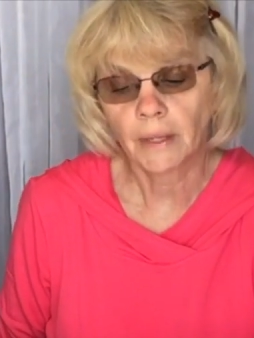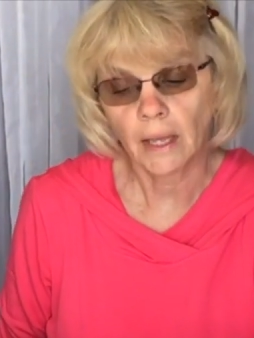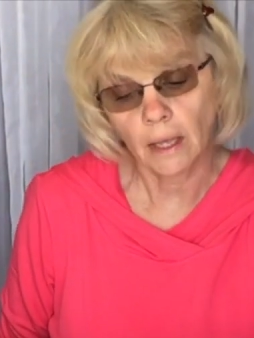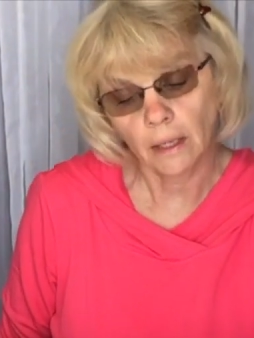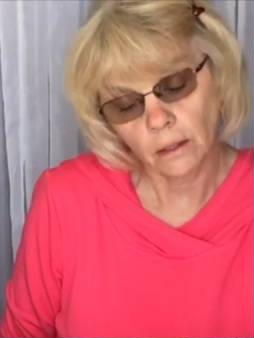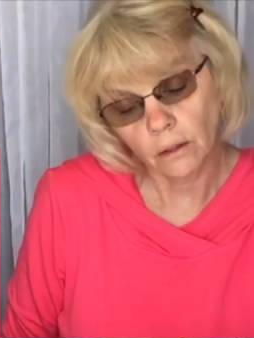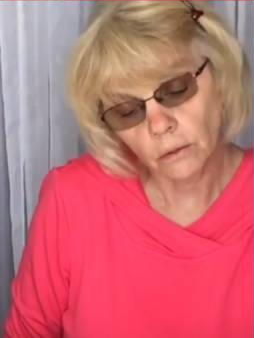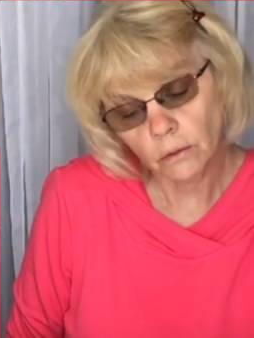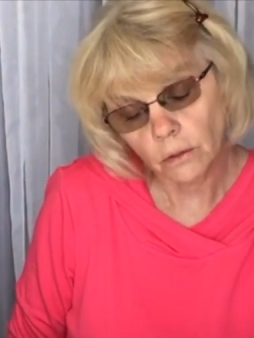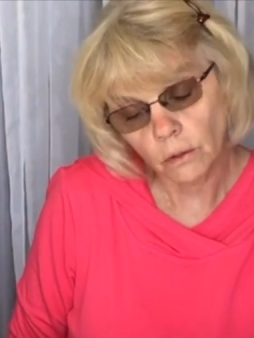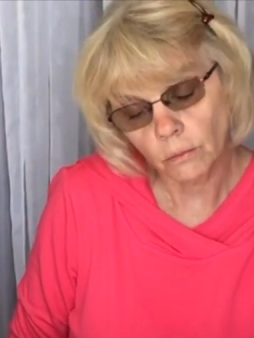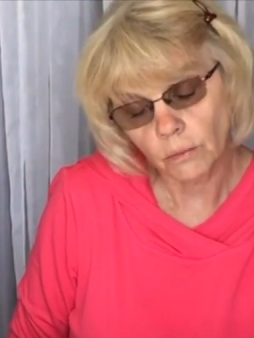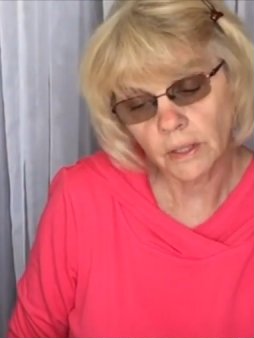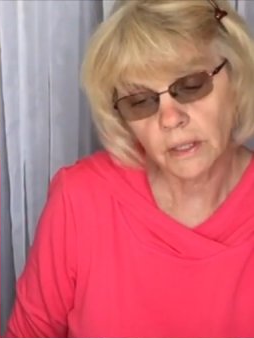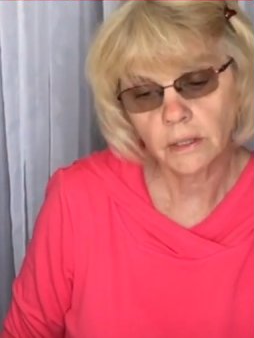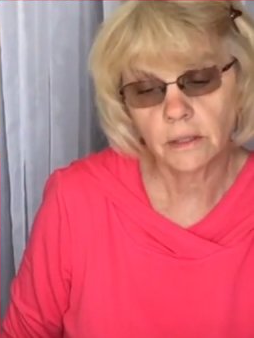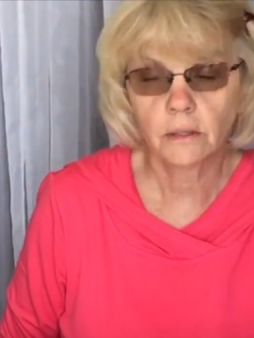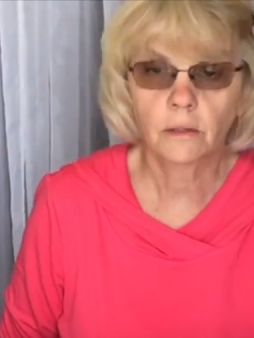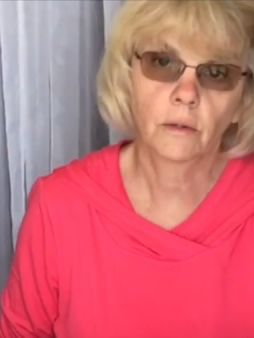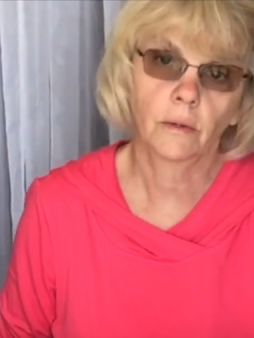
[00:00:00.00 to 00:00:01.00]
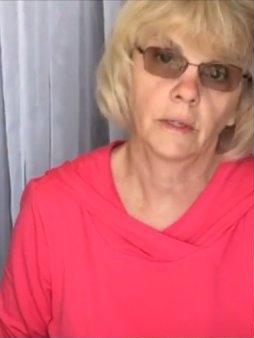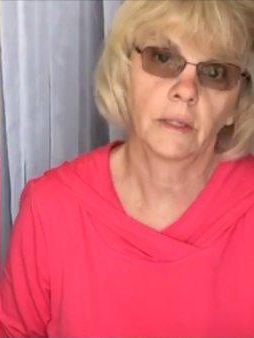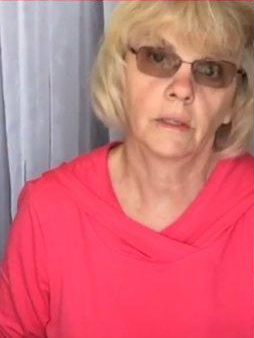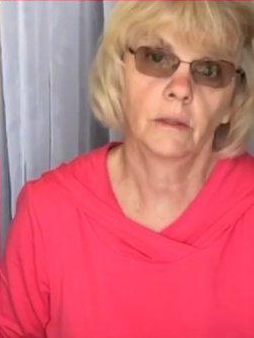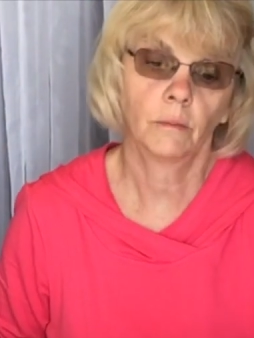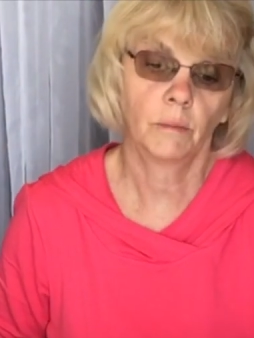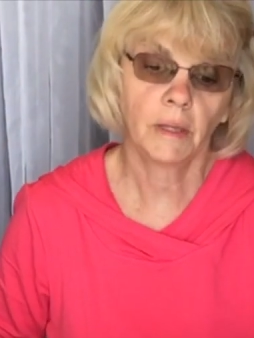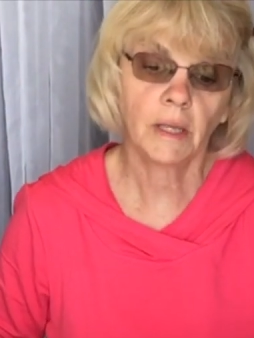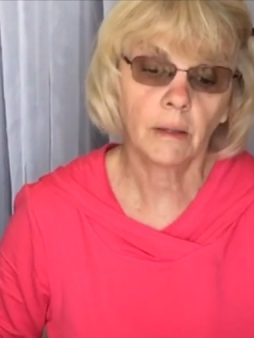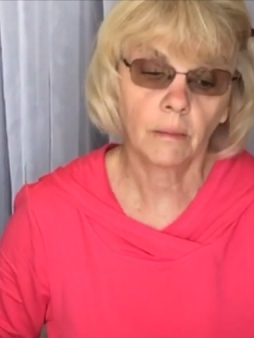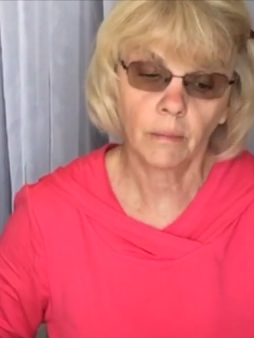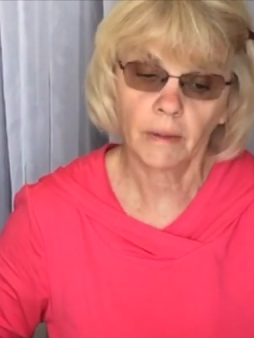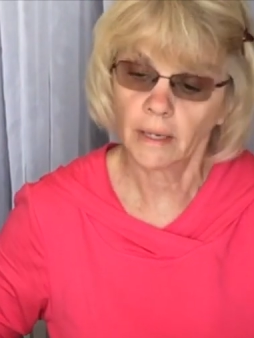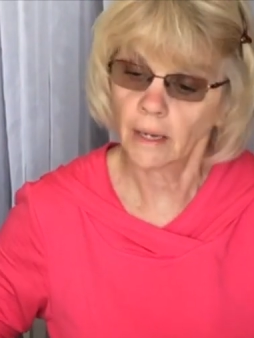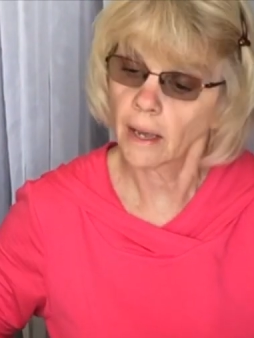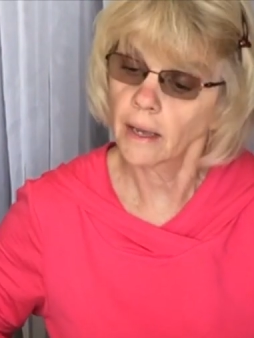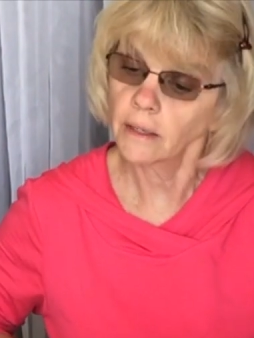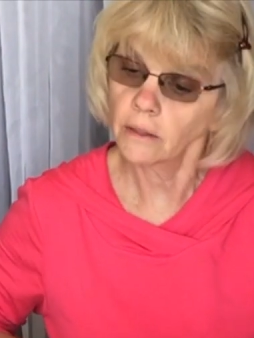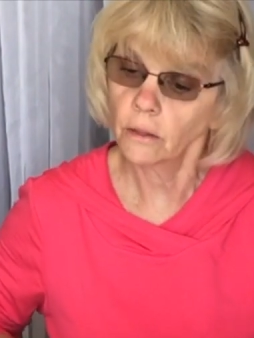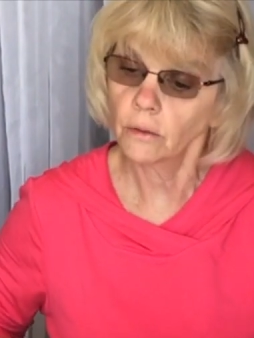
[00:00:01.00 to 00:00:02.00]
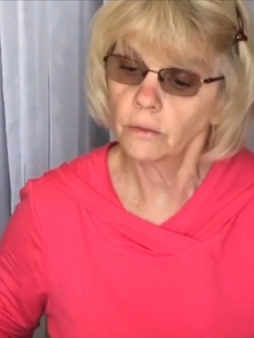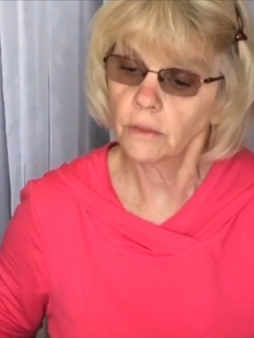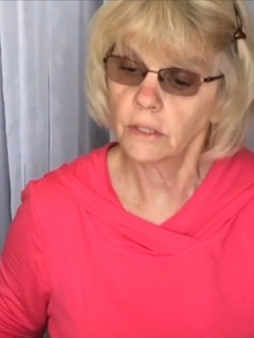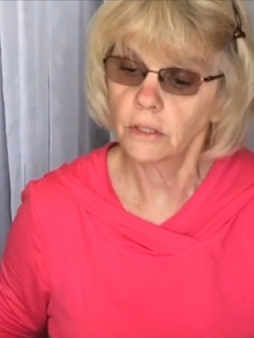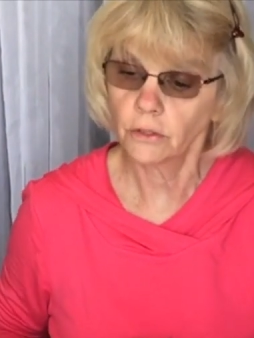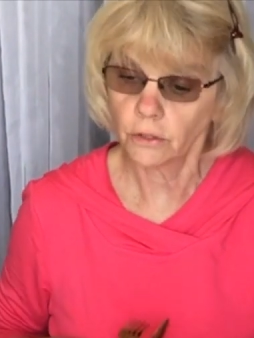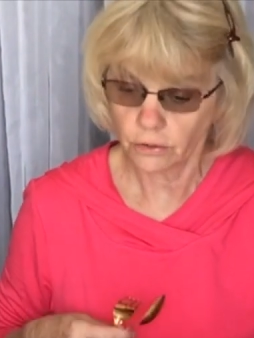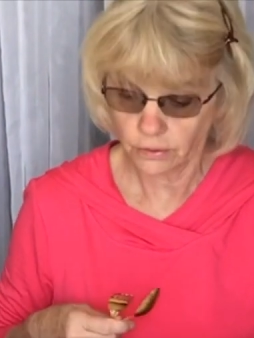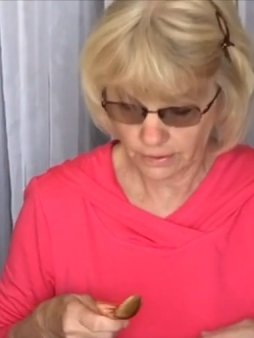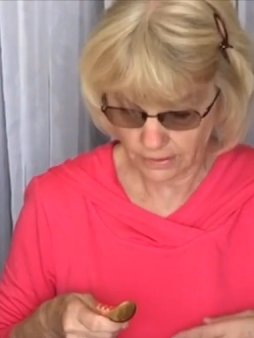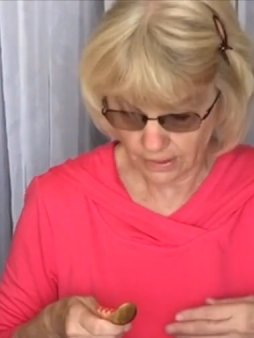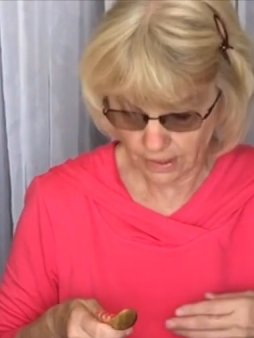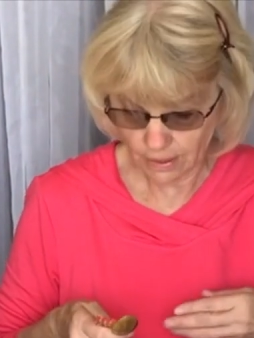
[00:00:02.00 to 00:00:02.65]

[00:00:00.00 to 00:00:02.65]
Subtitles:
I don't know what it's going to be, but I know dessert's